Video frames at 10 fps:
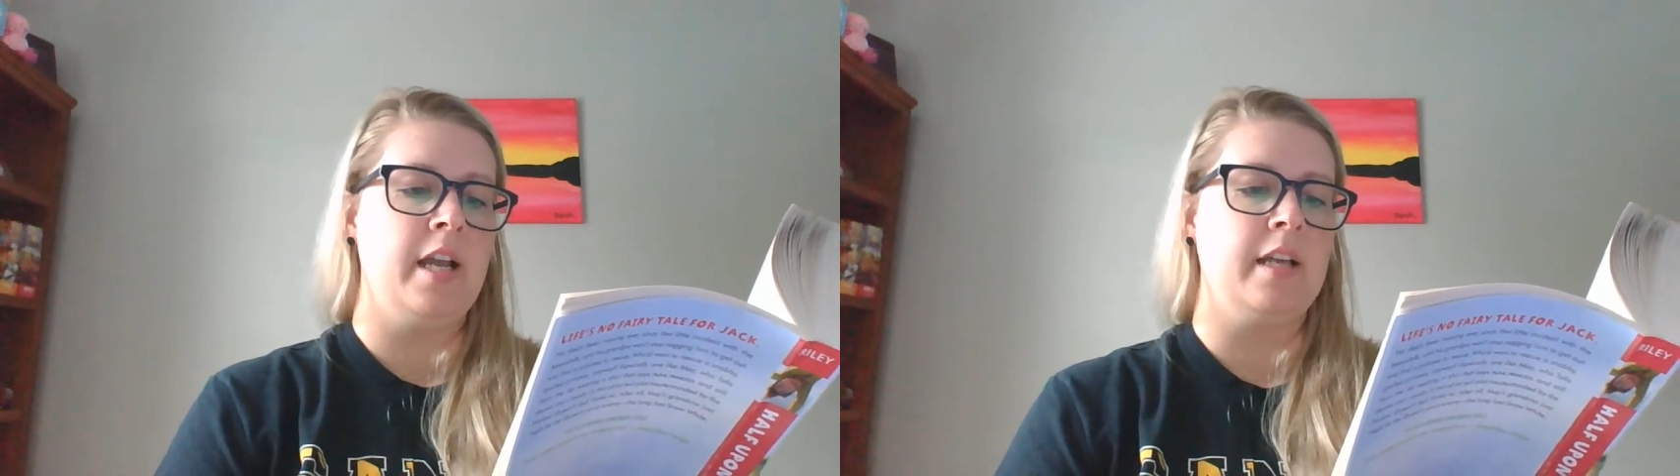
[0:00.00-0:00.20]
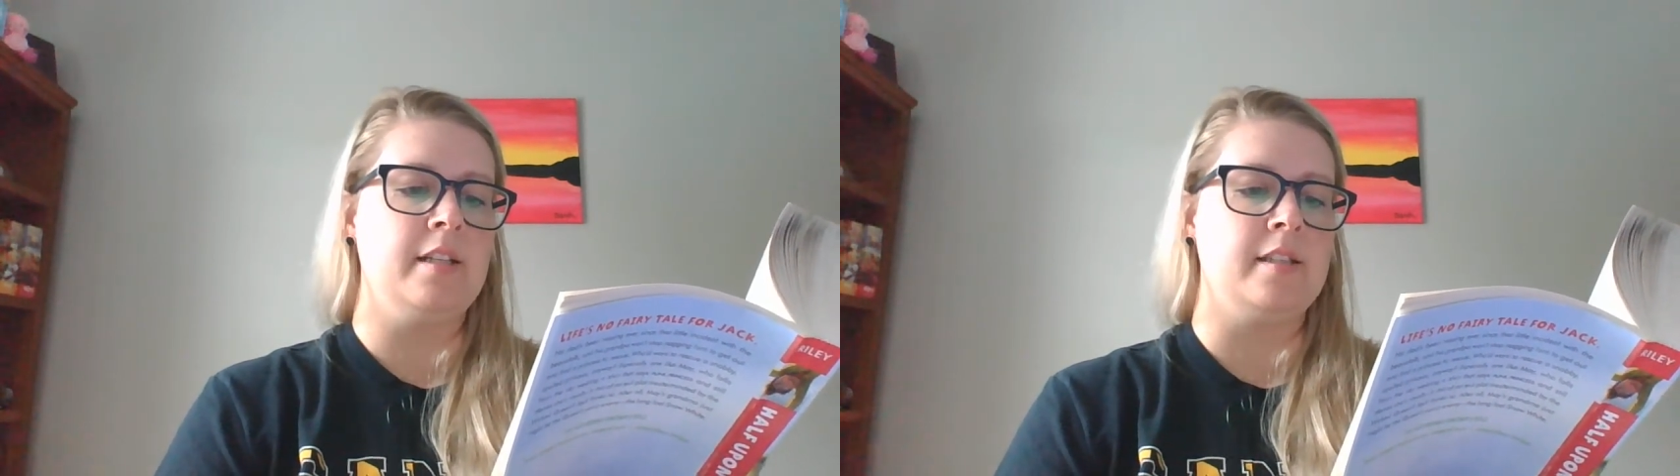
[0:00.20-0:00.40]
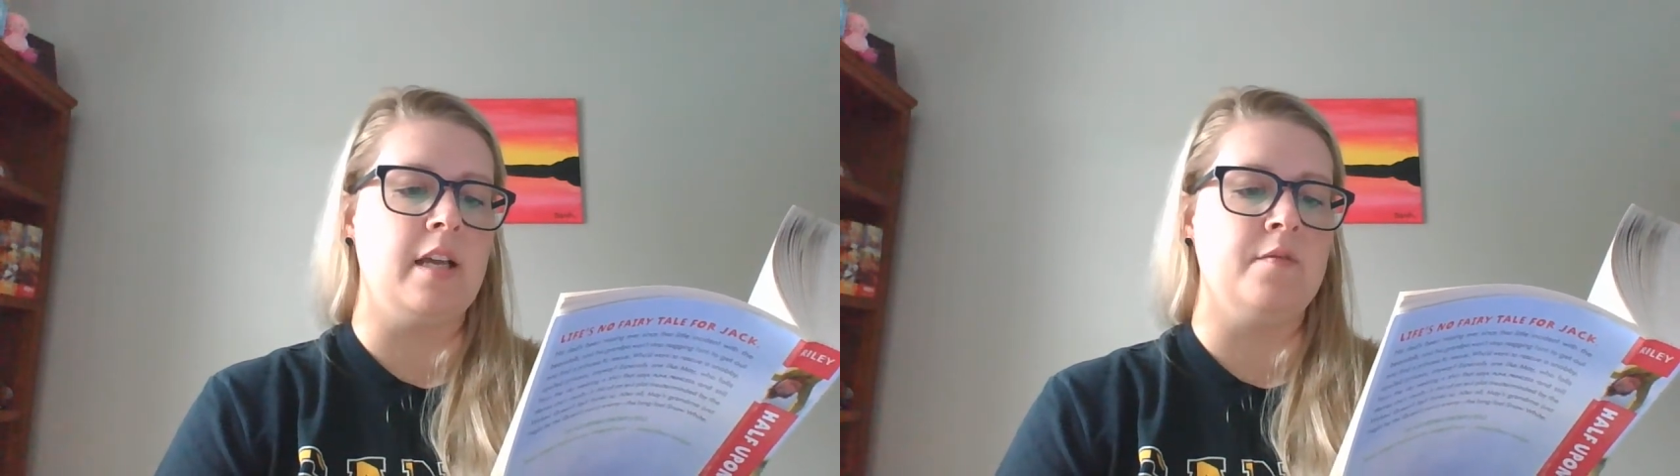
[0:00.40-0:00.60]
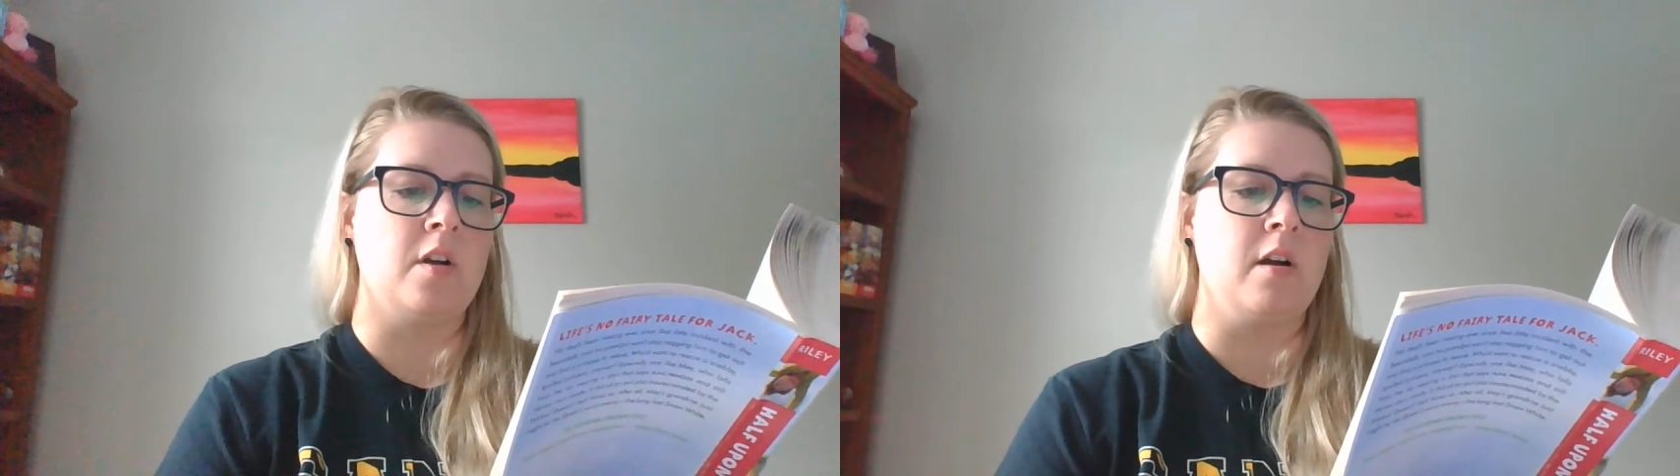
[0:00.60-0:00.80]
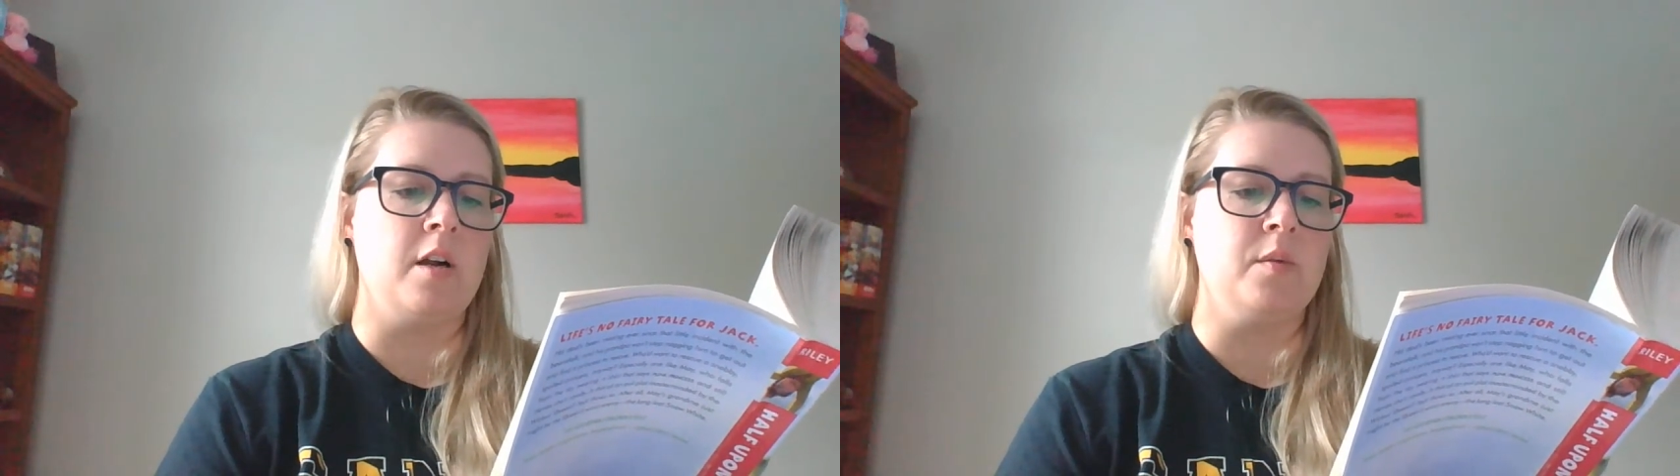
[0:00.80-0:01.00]
and his
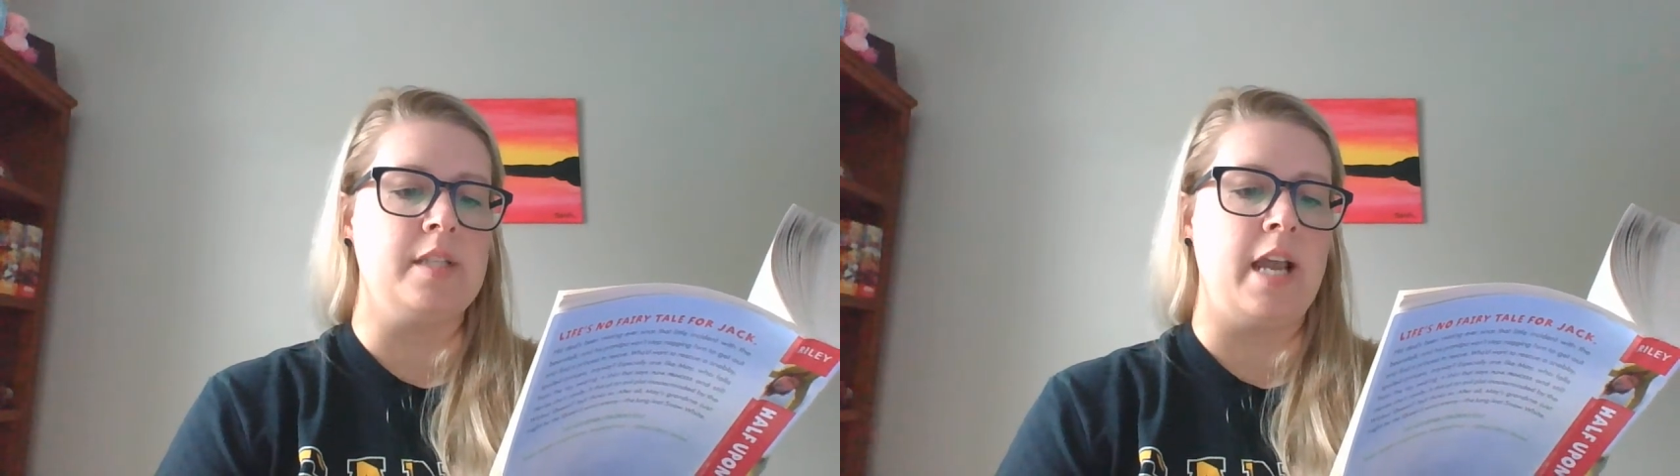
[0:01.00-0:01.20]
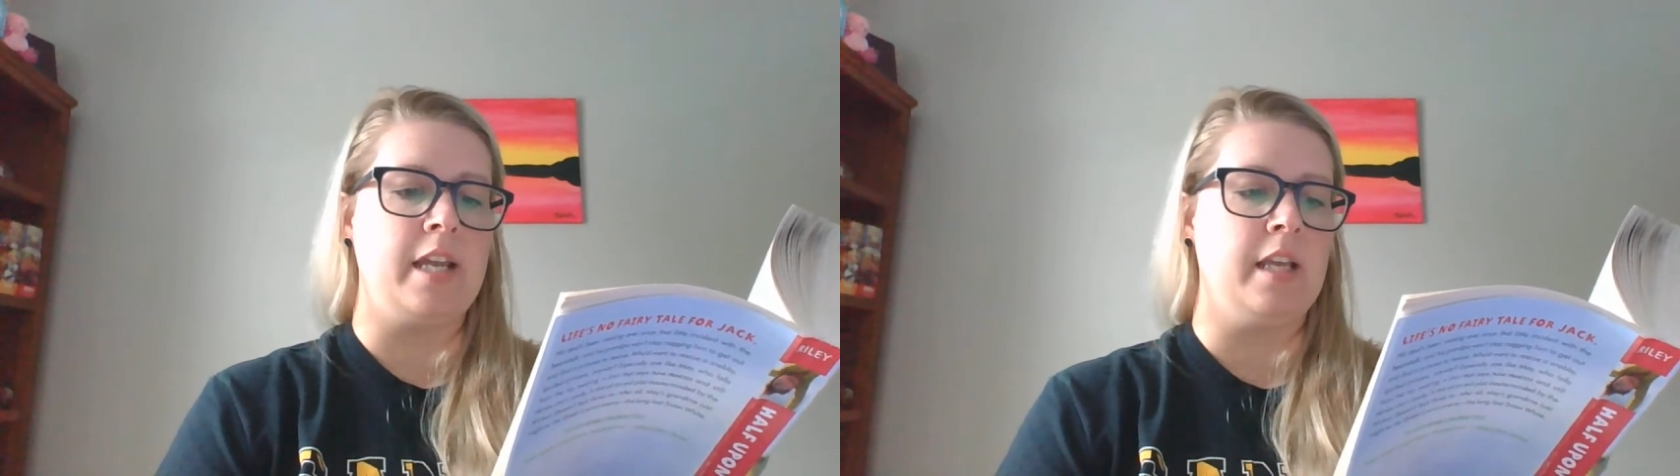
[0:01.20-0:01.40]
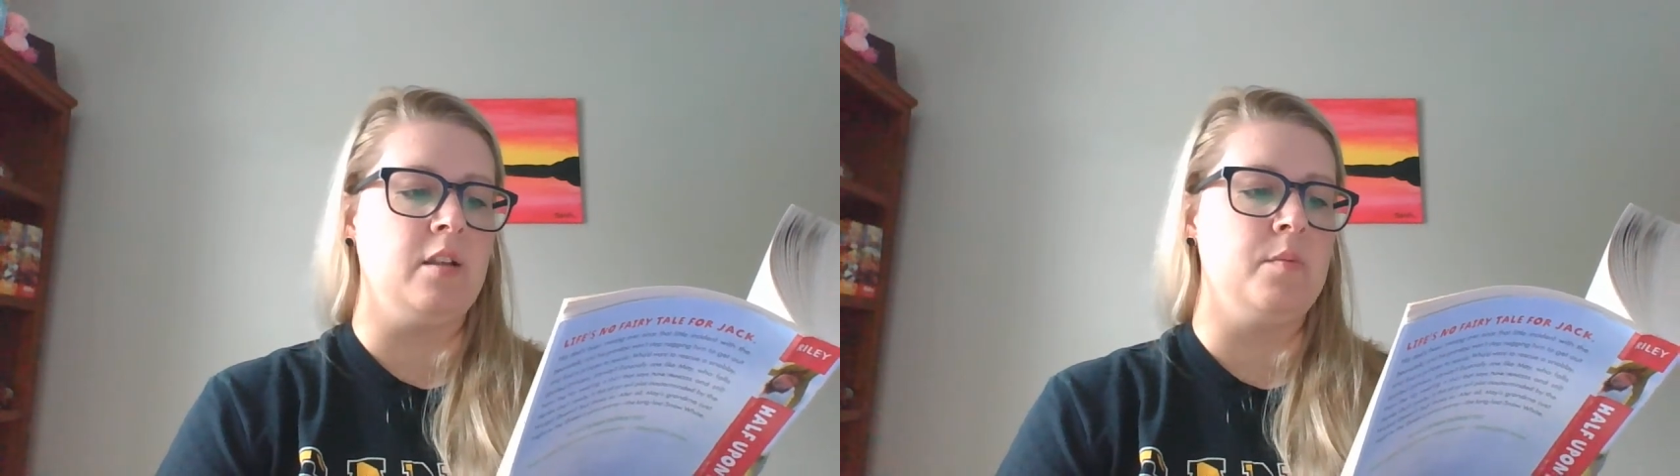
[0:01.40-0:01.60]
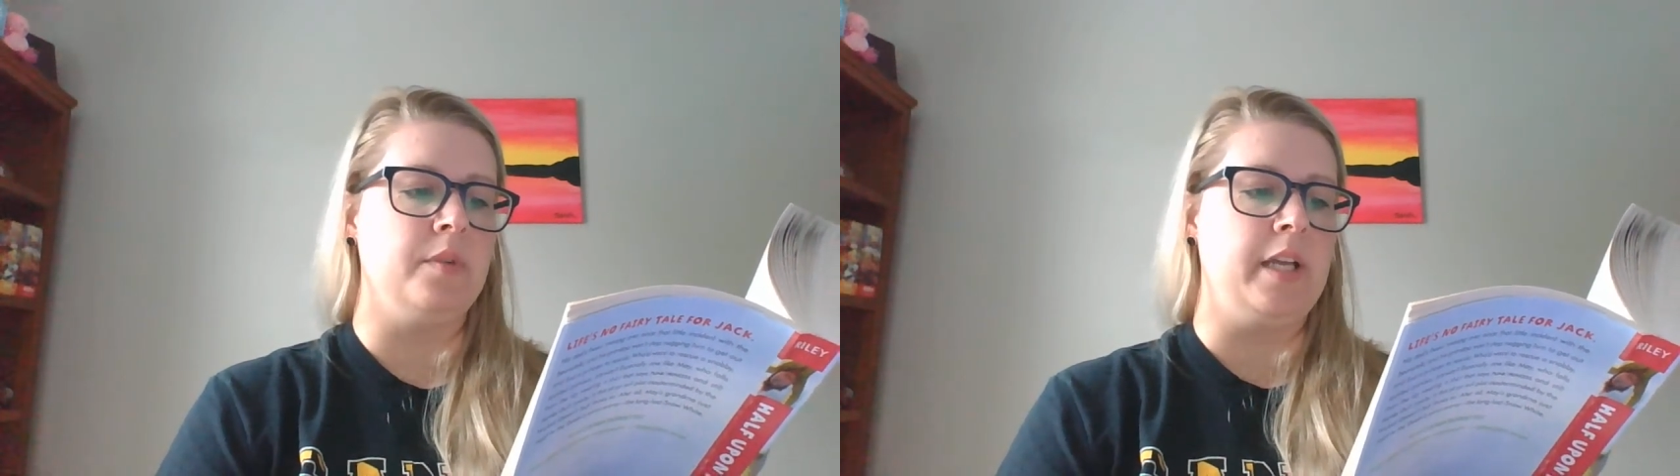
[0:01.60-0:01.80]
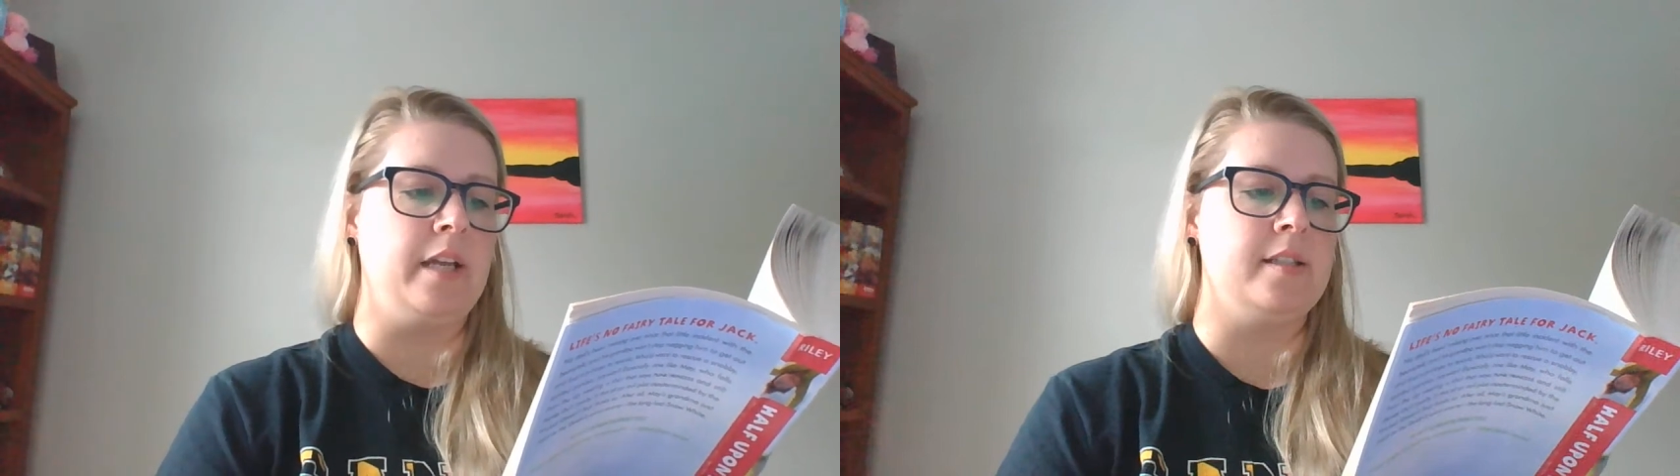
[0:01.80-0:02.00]
left arm was hanging
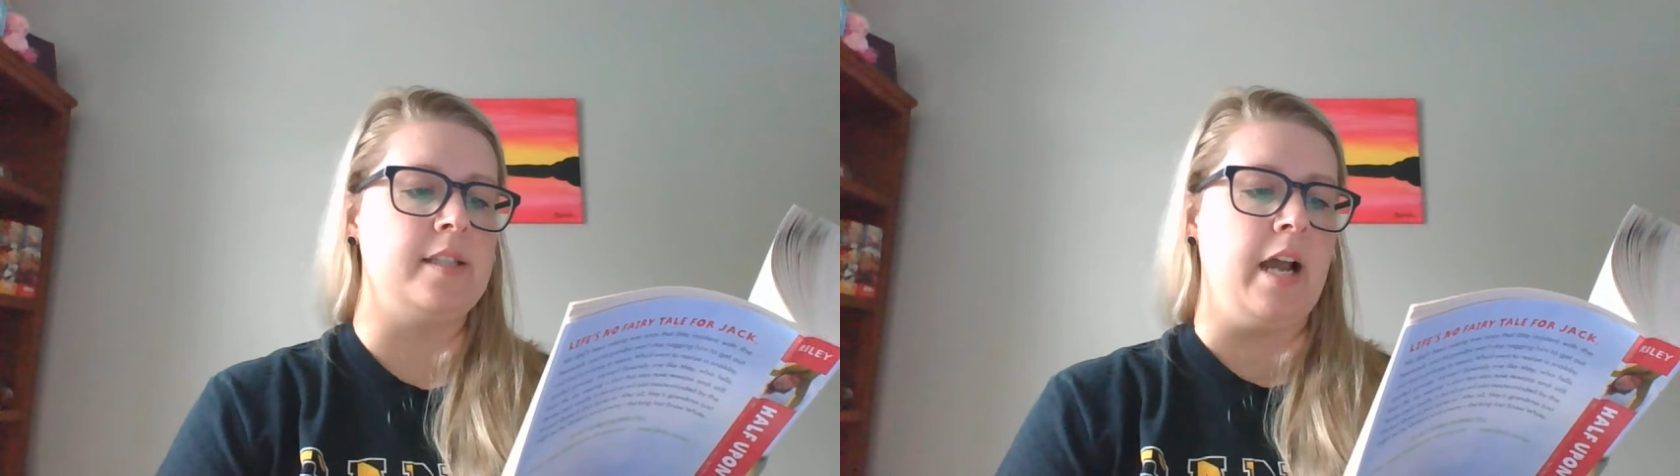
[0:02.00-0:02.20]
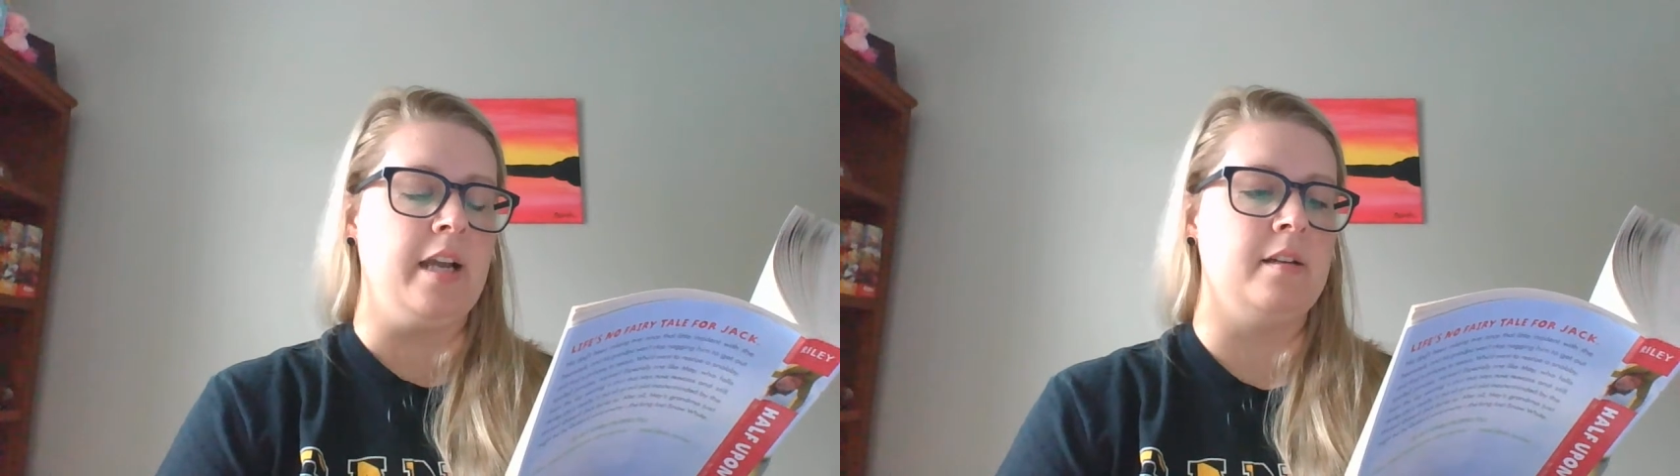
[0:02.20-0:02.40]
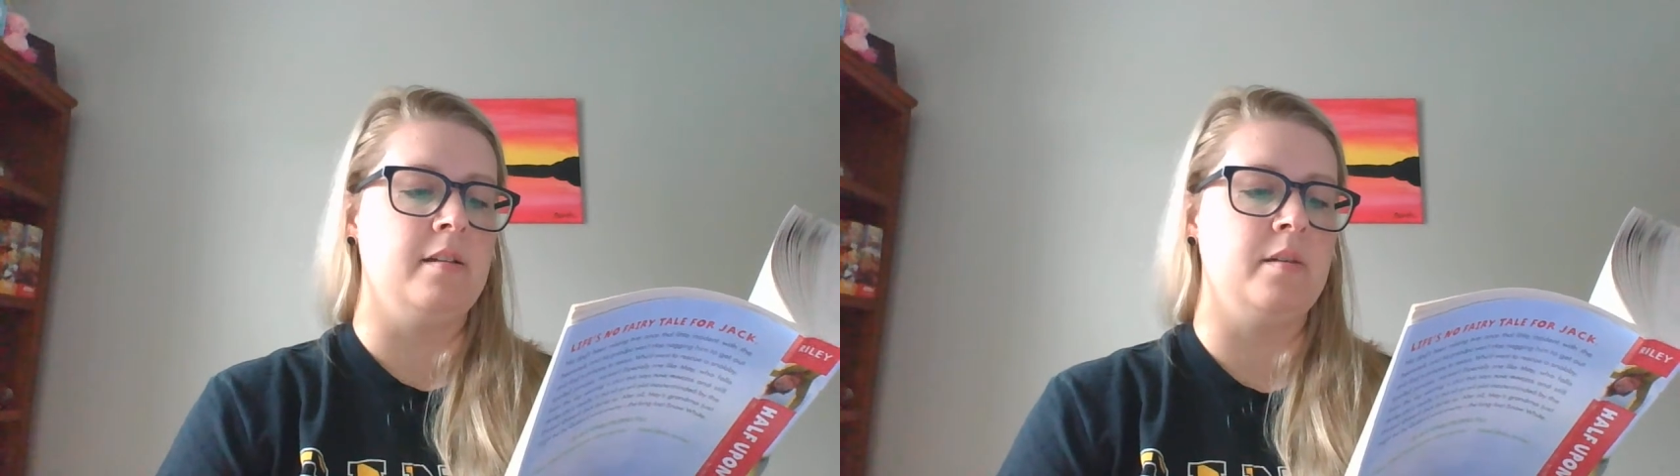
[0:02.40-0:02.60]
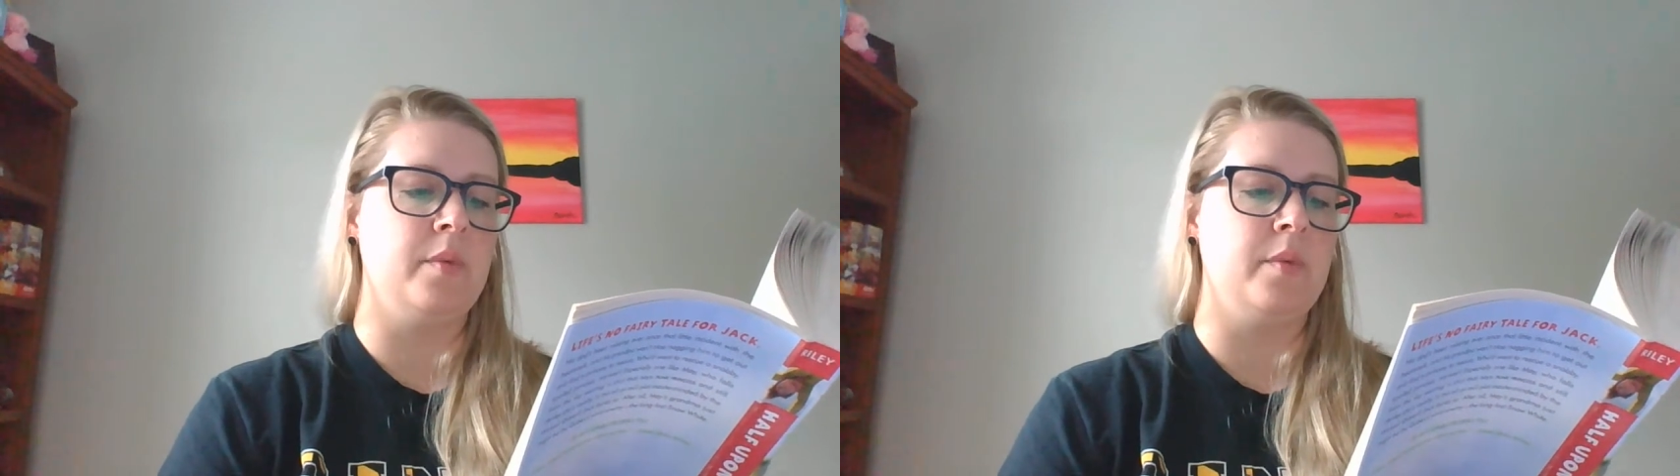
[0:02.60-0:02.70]
limply at his side,